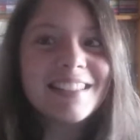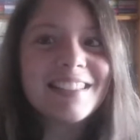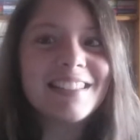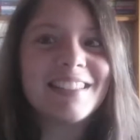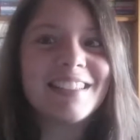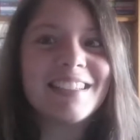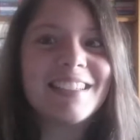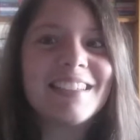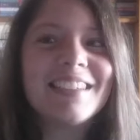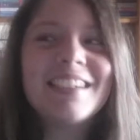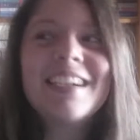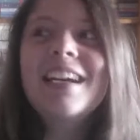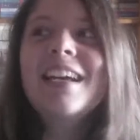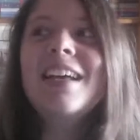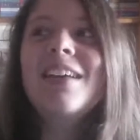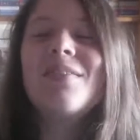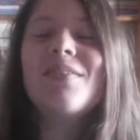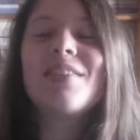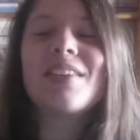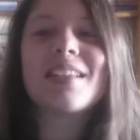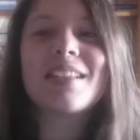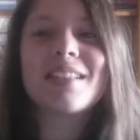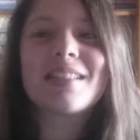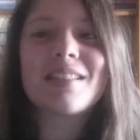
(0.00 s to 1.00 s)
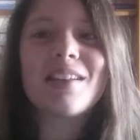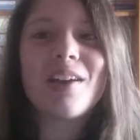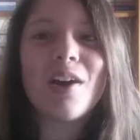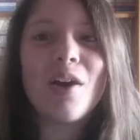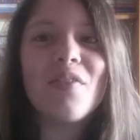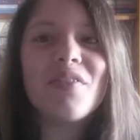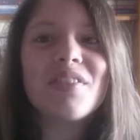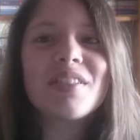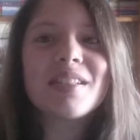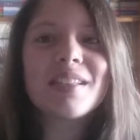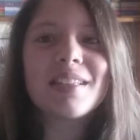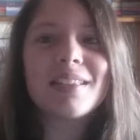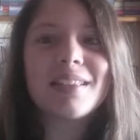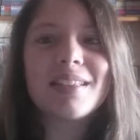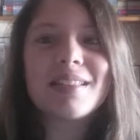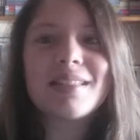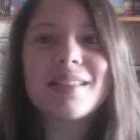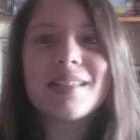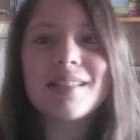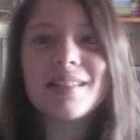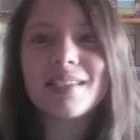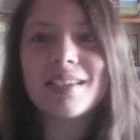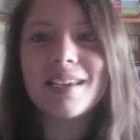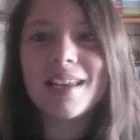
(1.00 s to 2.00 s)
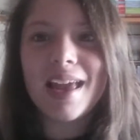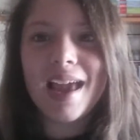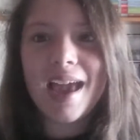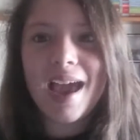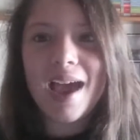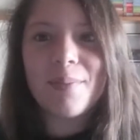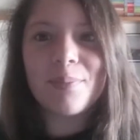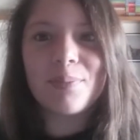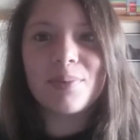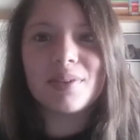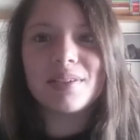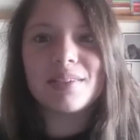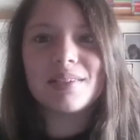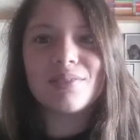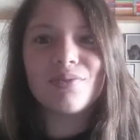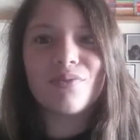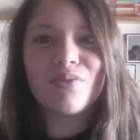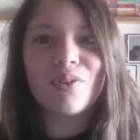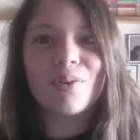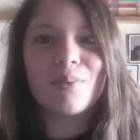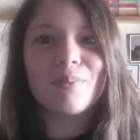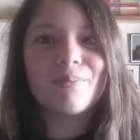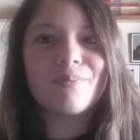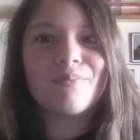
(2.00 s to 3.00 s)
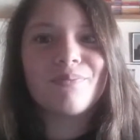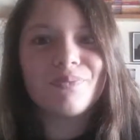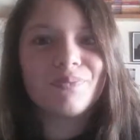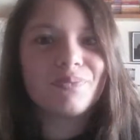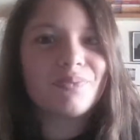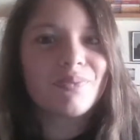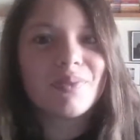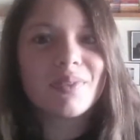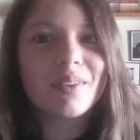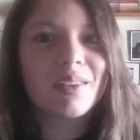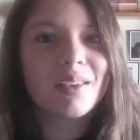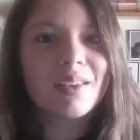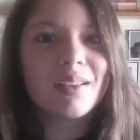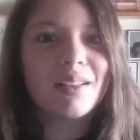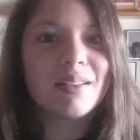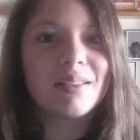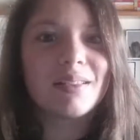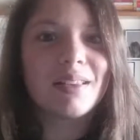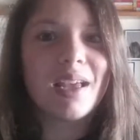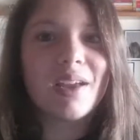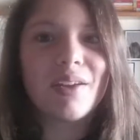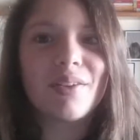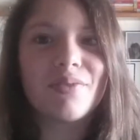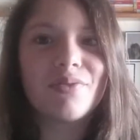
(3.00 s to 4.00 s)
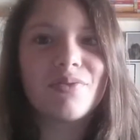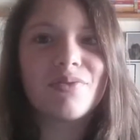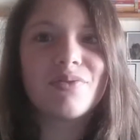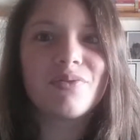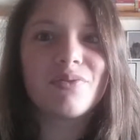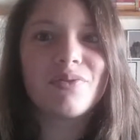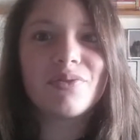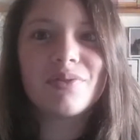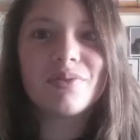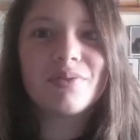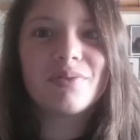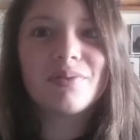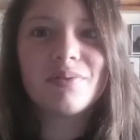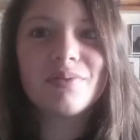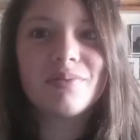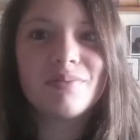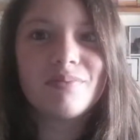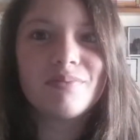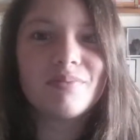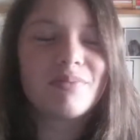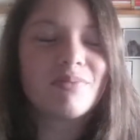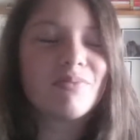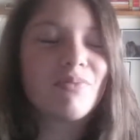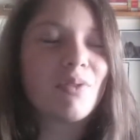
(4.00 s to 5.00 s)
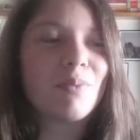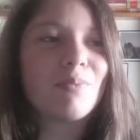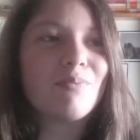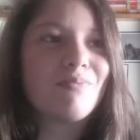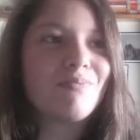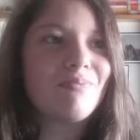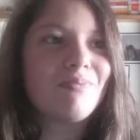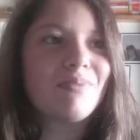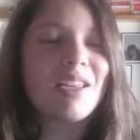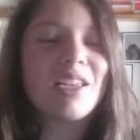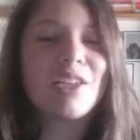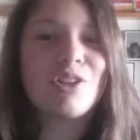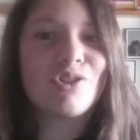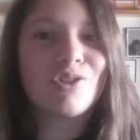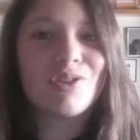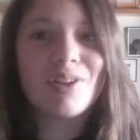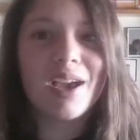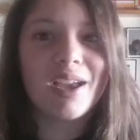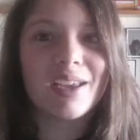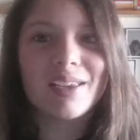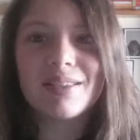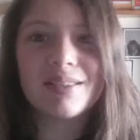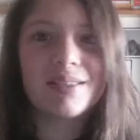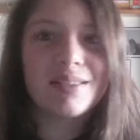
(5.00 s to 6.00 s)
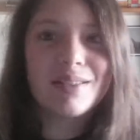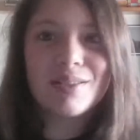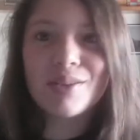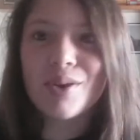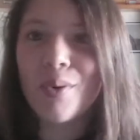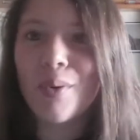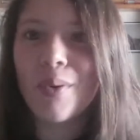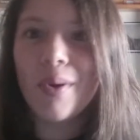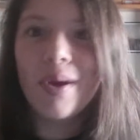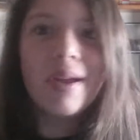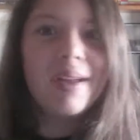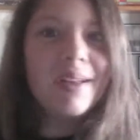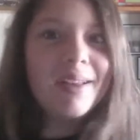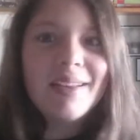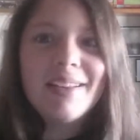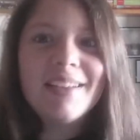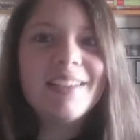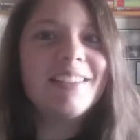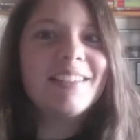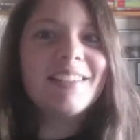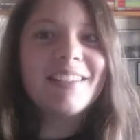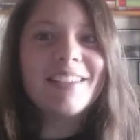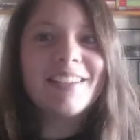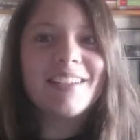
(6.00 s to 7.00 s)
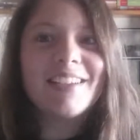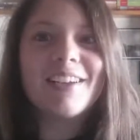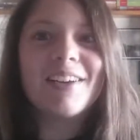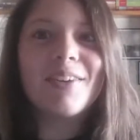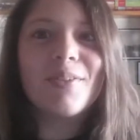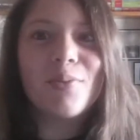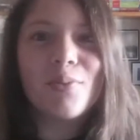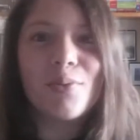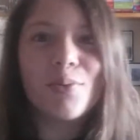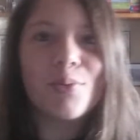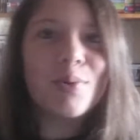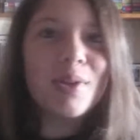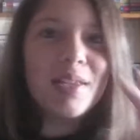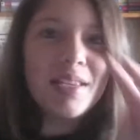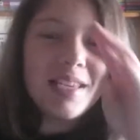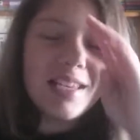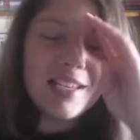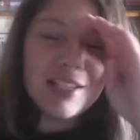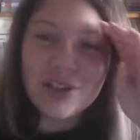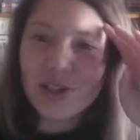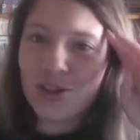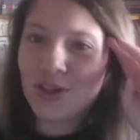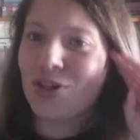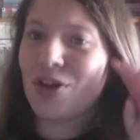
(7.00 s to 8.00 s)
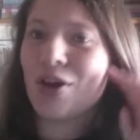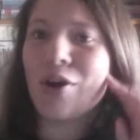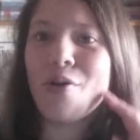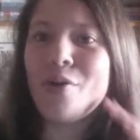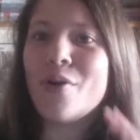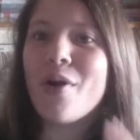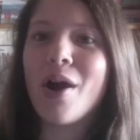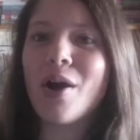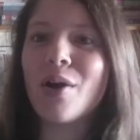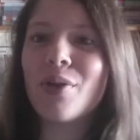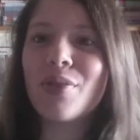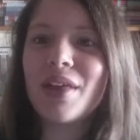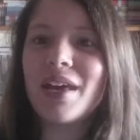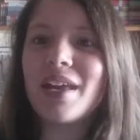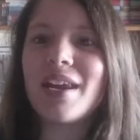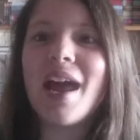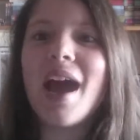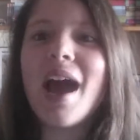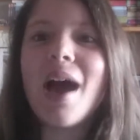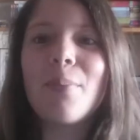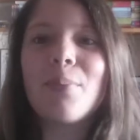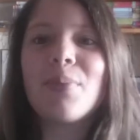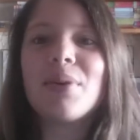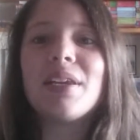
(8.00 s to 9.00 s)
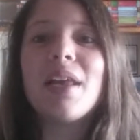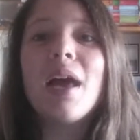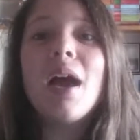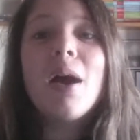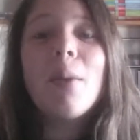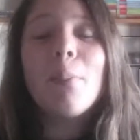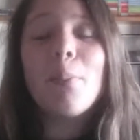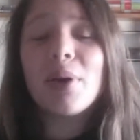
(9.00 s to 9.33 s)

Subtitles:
know? Because obviously this doesn't happen from life from day to night, so we need to know how that happened.